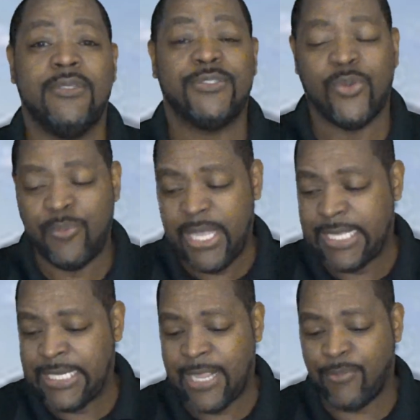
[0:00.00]
So
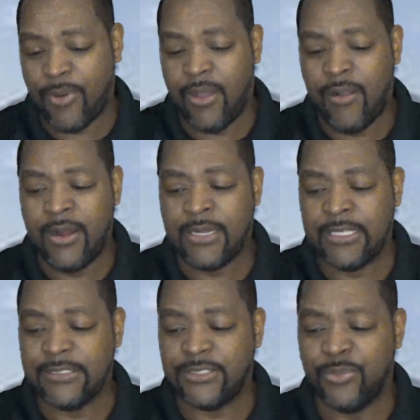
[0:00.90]
making it a
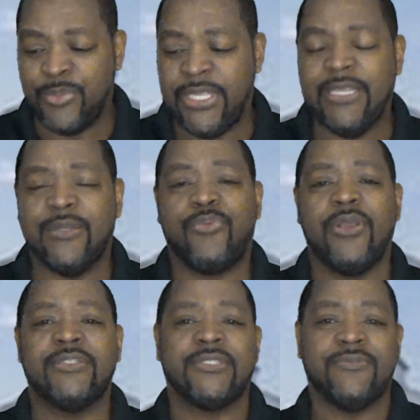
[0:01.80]
priority to be in the
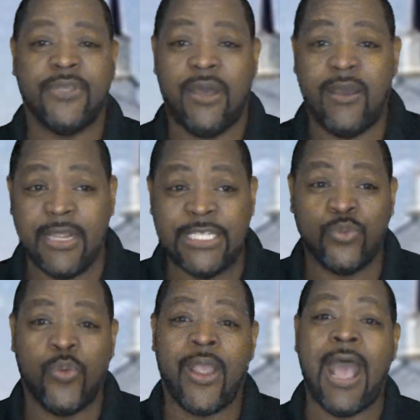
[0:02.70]
presence of God
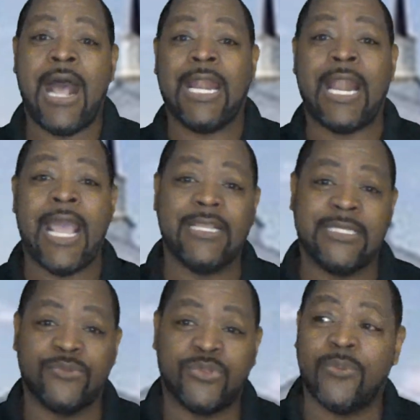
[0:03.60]
is where our light
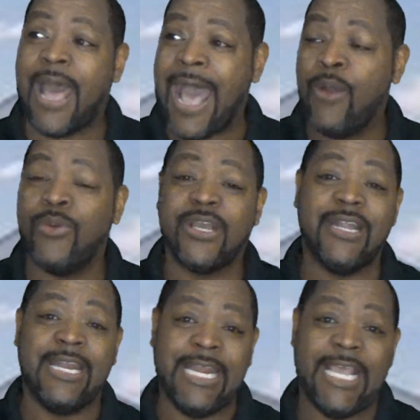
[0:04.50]
comes from. Our
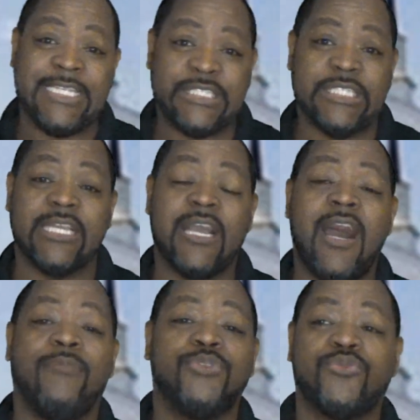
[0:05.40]
connection
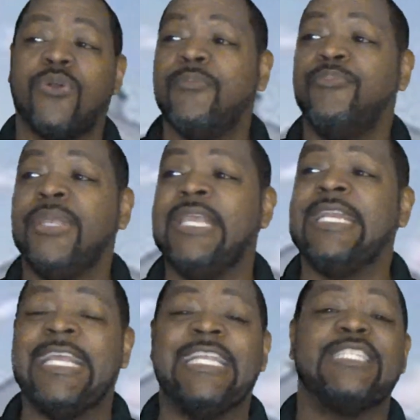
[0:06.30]
comes from being
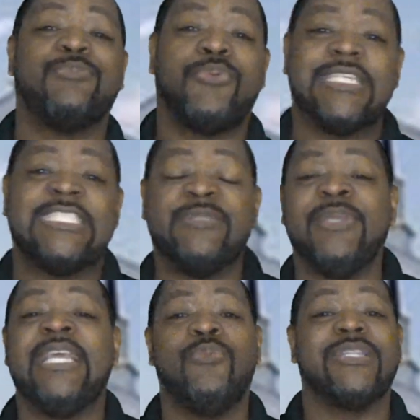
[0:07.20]
in his presence,
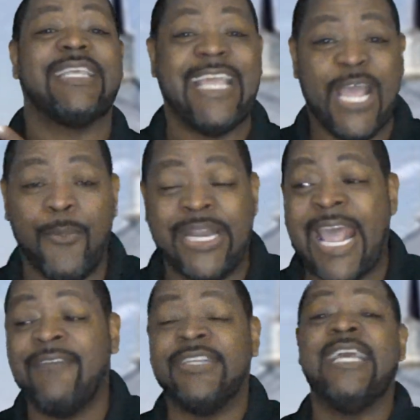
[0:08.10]
being with him and
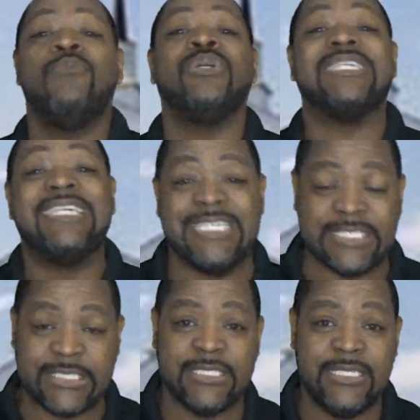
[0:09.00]
having him with
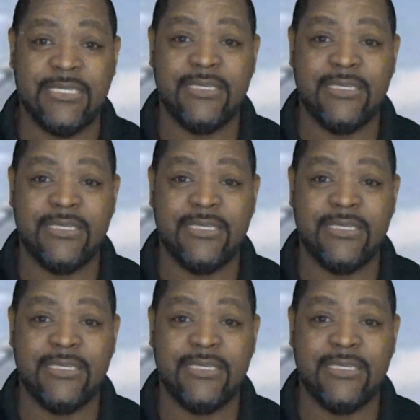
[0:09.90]
us.